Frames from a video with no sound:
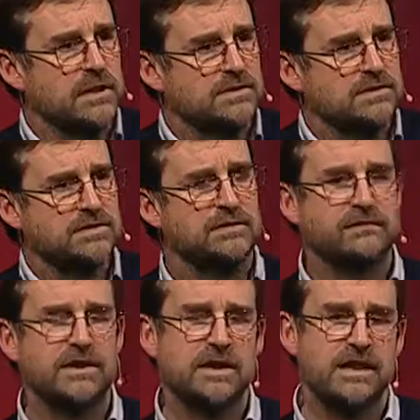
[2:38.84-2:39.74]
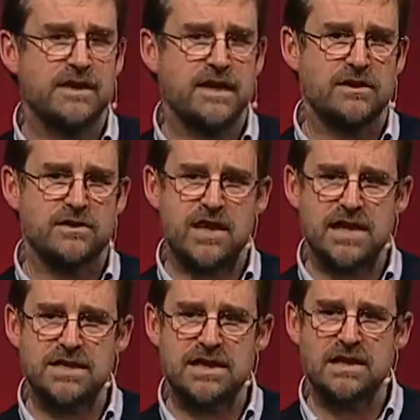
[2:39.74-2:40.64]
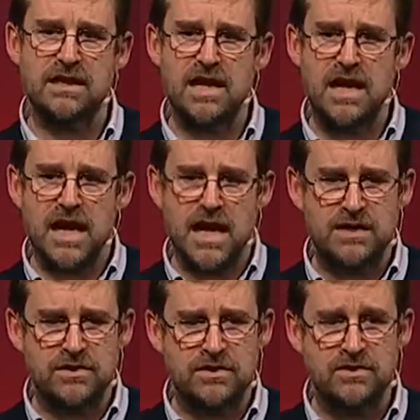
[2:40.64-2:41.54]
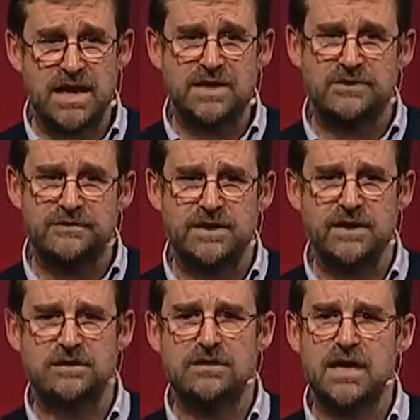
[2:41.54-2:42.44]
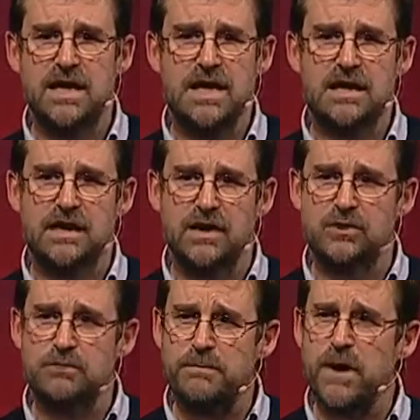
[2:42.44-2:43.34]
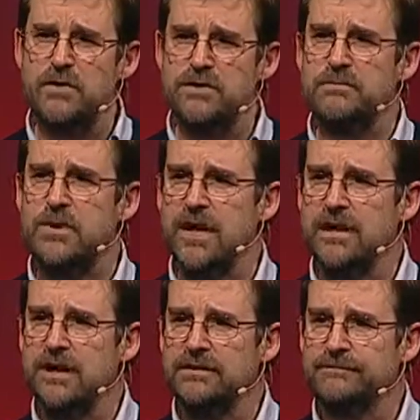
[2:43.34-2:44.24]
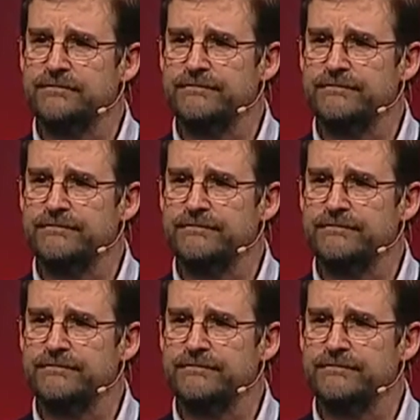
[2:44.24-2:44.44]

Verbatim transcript: muscles could feel like they're contracting, and you could actually feel uh, like your bones are breaking.